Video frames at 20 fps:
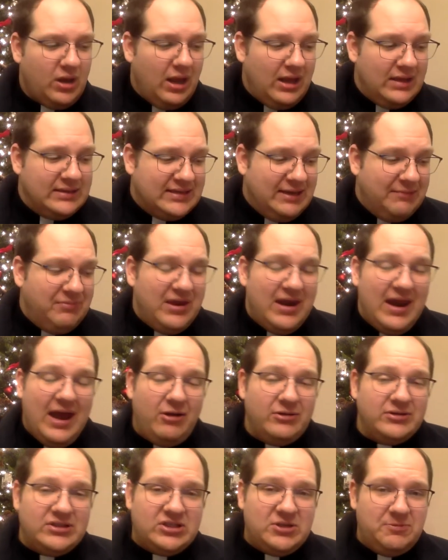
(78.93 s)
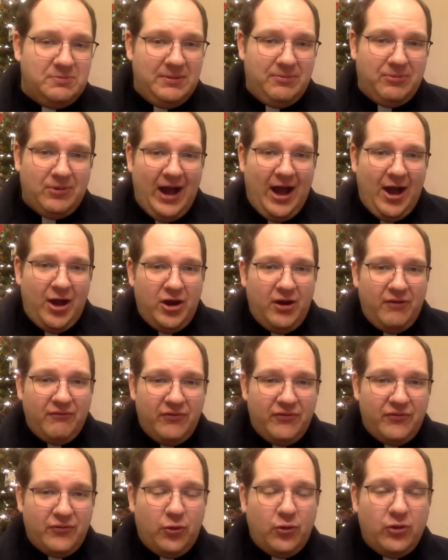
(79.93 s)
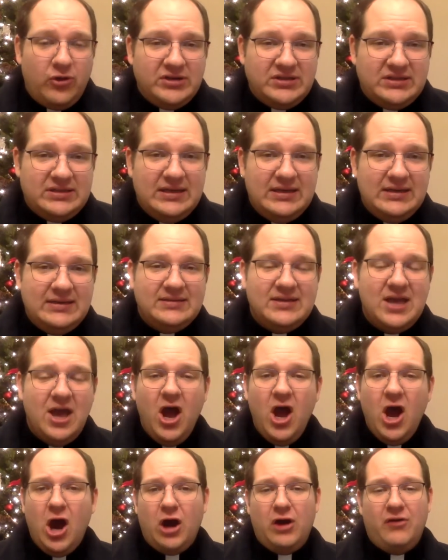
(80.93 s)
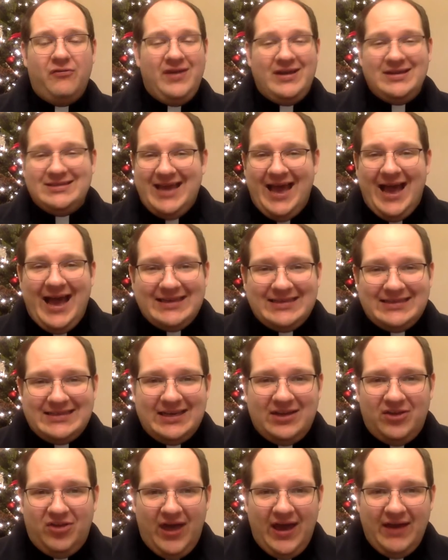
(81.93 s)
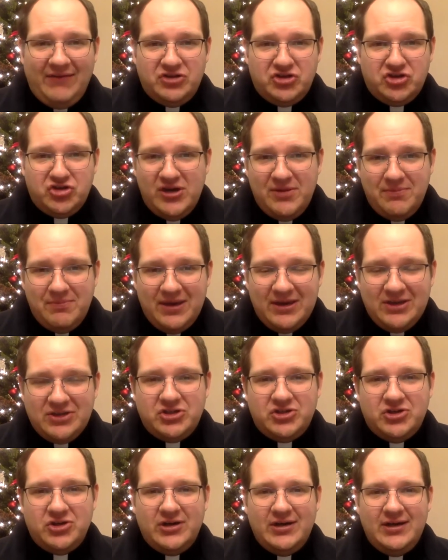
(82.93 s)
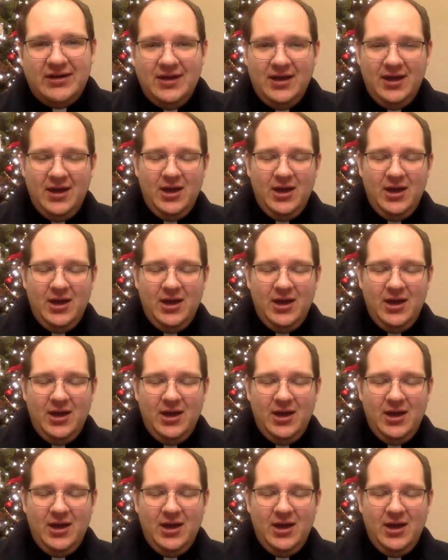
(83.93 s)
Something else to be proud of course, is our fantastic live stream ministry.